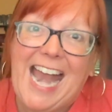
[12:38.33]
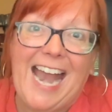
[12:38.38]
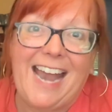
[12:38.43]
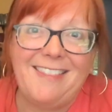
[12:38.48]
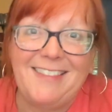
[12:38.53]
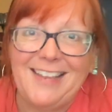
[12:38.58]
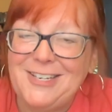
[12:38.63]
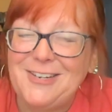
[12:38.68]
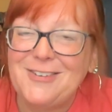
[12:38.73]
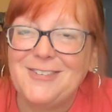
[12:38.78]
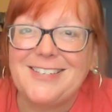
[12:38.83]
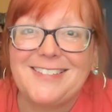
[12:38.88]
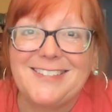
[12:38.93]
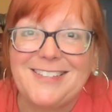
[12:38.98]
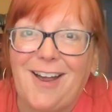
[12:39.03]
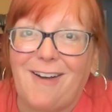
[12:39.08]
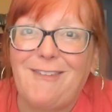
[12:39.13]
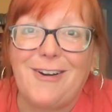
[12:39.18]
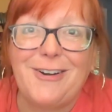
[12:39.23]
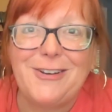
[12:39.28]
and then you
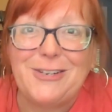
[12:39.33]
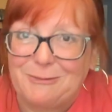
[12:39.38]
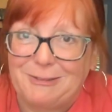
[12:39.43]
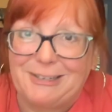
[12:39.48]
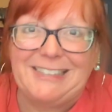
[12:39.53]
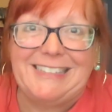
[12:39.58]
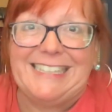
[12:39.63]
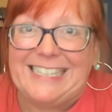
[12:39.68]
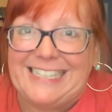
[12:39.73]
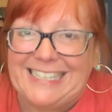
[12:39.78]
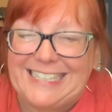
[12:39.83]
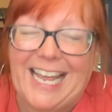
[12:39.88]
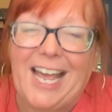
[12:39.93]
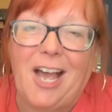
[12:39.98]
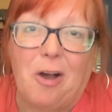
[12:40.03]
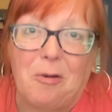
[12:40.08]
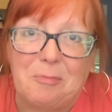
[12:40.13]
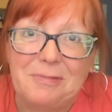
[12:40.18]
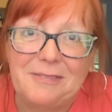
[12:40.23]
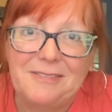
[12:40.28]
discovered you really need
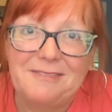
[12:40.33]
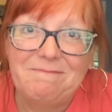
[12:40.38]
help.